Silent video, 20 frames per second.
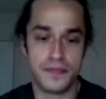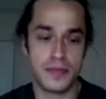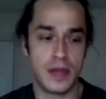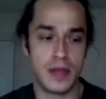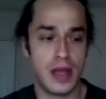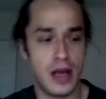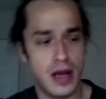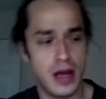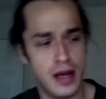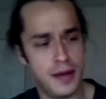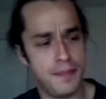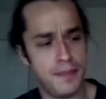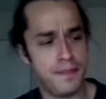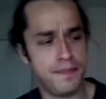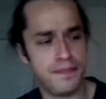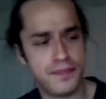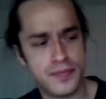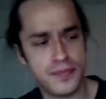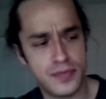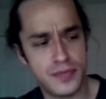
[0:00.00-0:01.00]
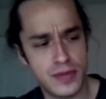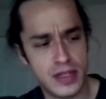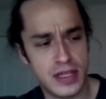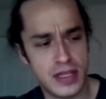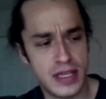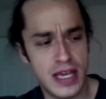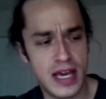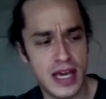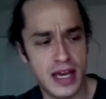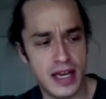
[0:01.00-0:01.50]
um,
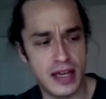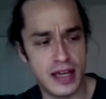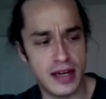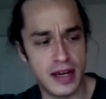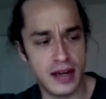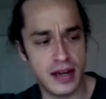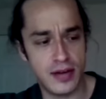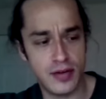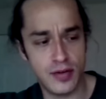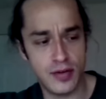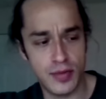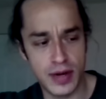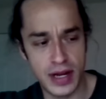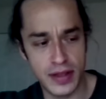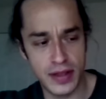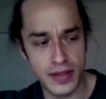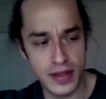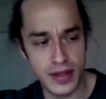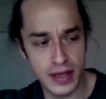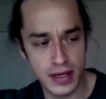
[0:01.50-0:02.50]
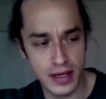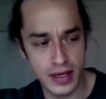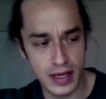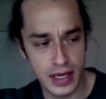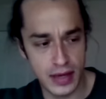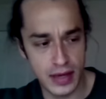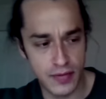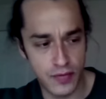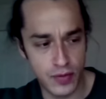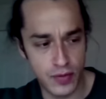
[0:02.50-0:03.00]
yeah and, and you know what I think
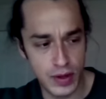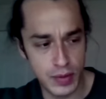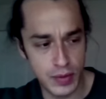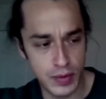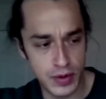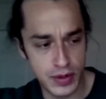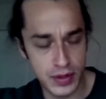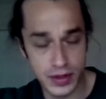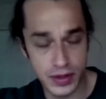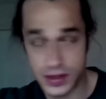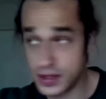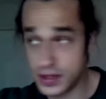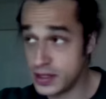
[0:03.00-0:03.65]
if we were to just